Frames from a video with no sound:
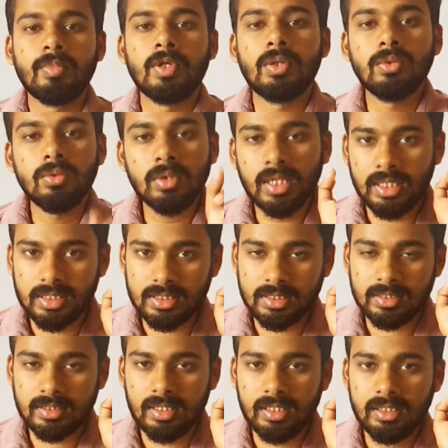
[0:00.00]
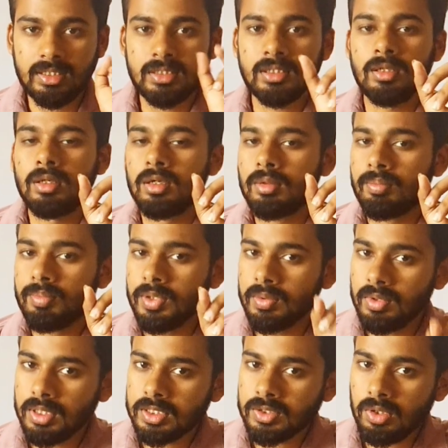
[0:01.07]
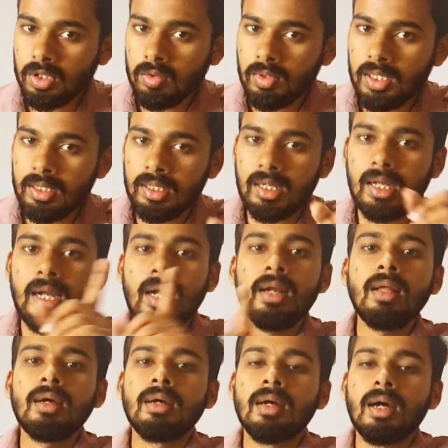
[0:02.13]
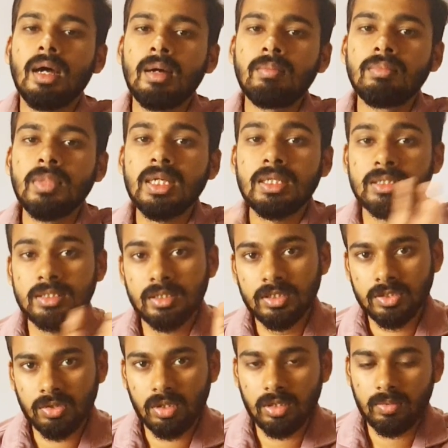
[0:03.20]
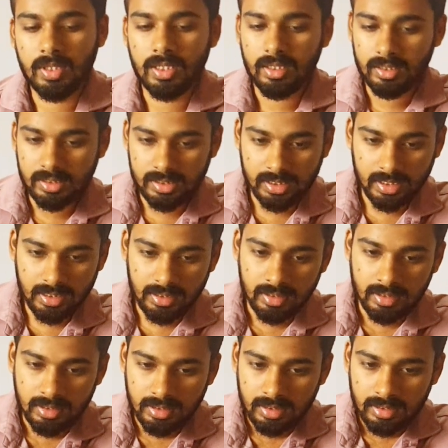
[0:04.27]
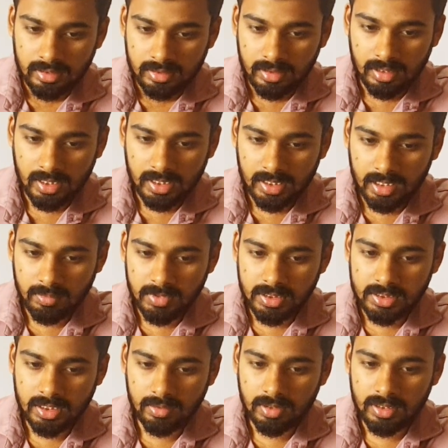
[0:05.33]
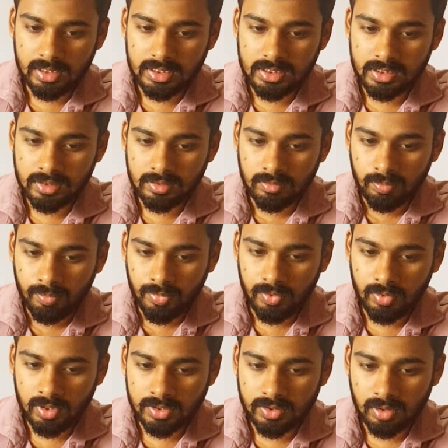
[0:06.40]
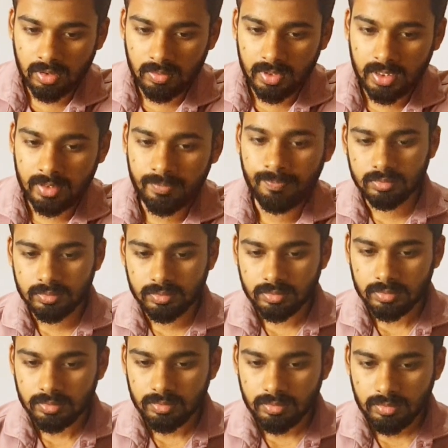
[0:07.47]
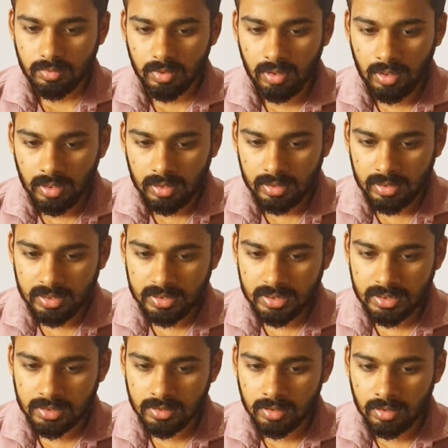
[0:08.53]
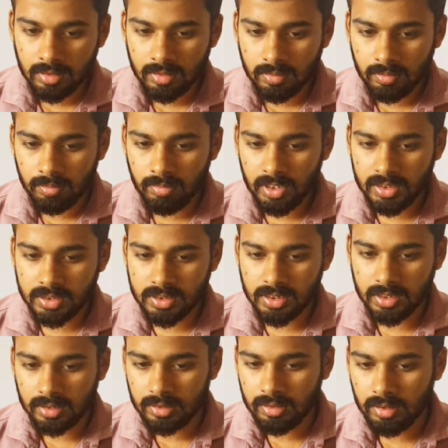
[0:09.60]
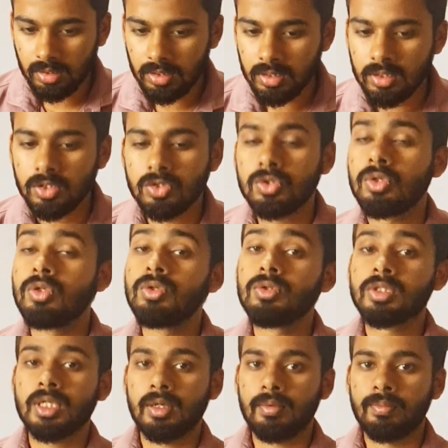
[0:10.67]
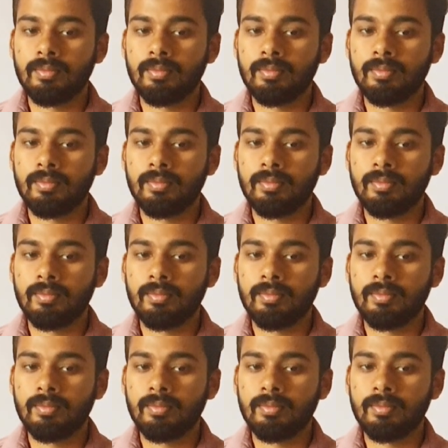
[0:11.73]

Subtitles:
two cases, that is pure solvent and a mixed solvent, here the diagram is given. This is pure solvent, this is mixture or solution.